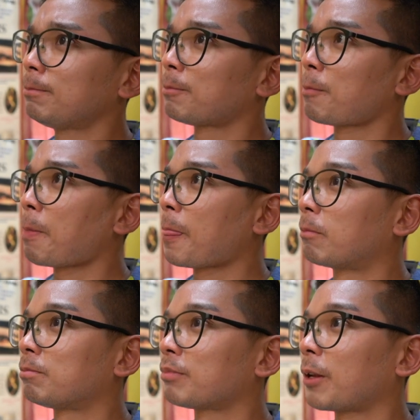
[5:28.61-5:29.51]

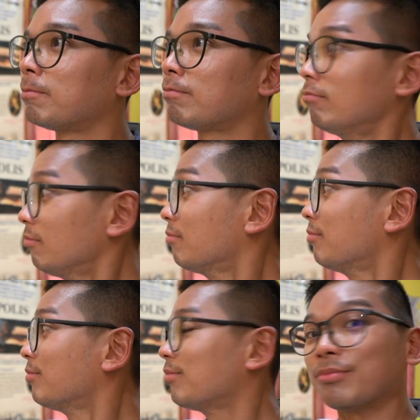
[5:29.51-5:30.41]
Lohan taste, mm.
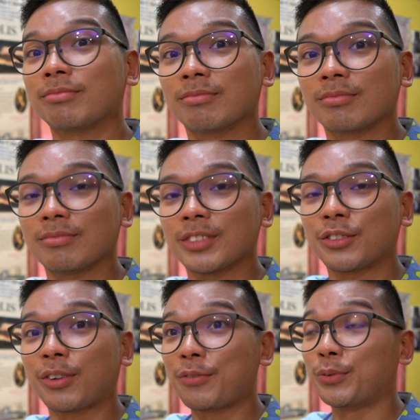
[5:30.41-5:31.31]
something. Uh, it's
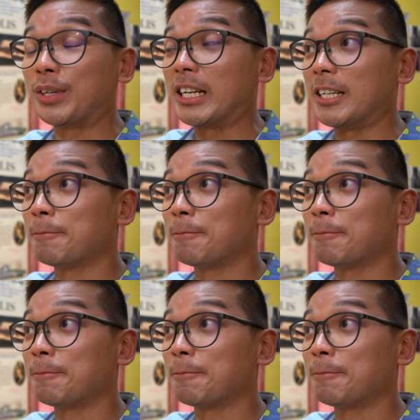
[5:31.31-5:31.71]
very fruity.